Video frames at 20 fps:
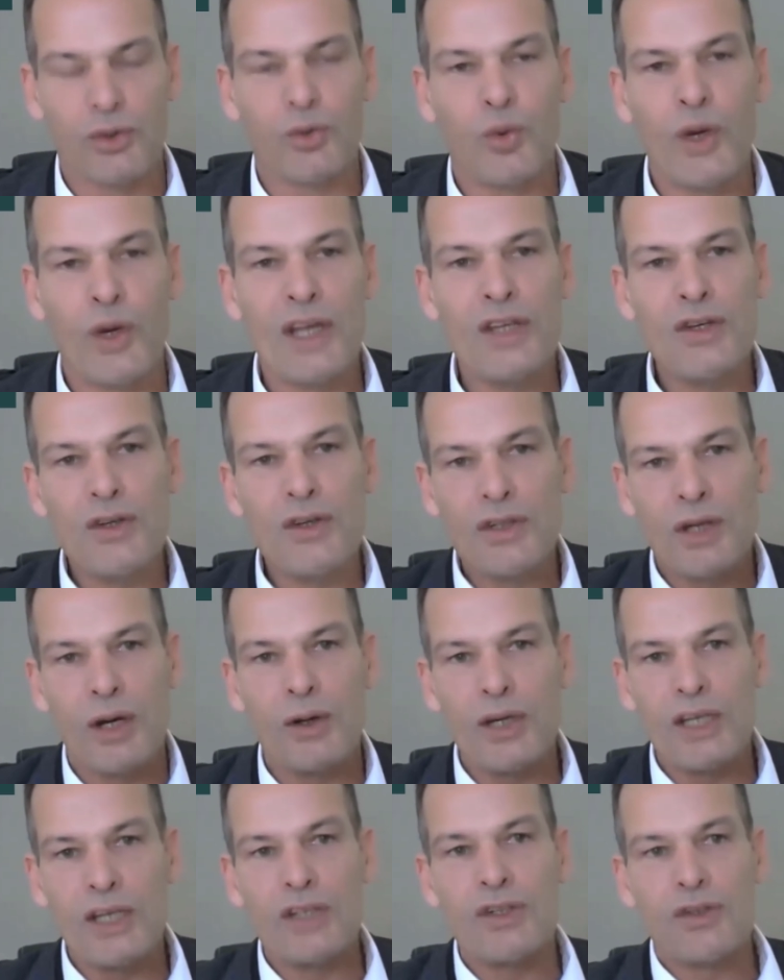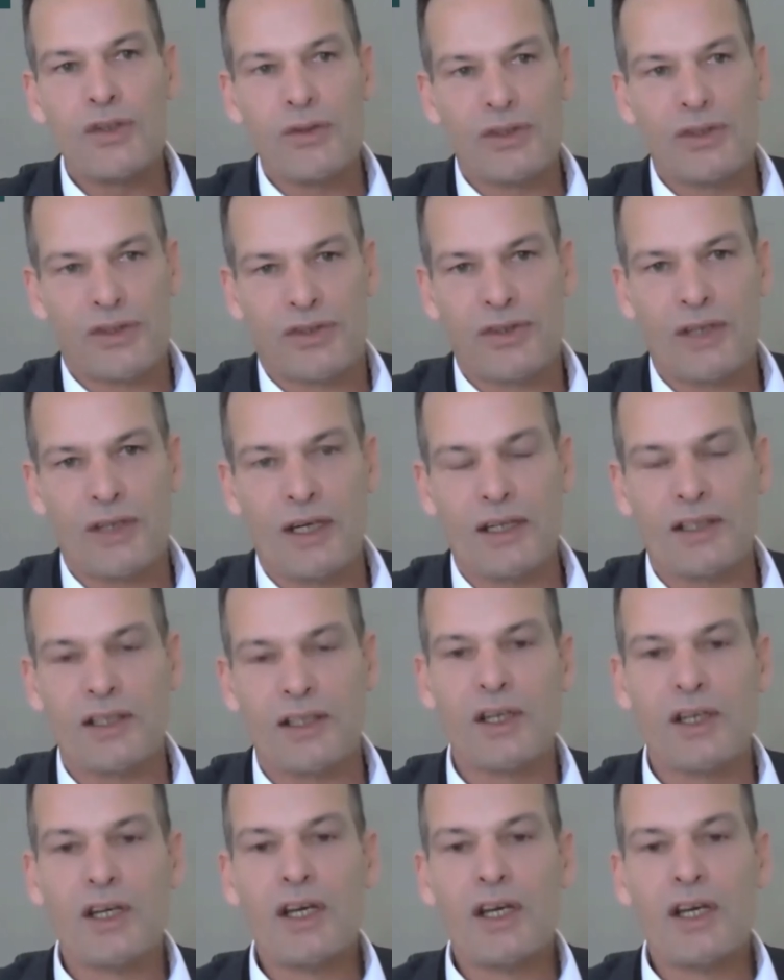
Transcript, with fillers: when you go into a state,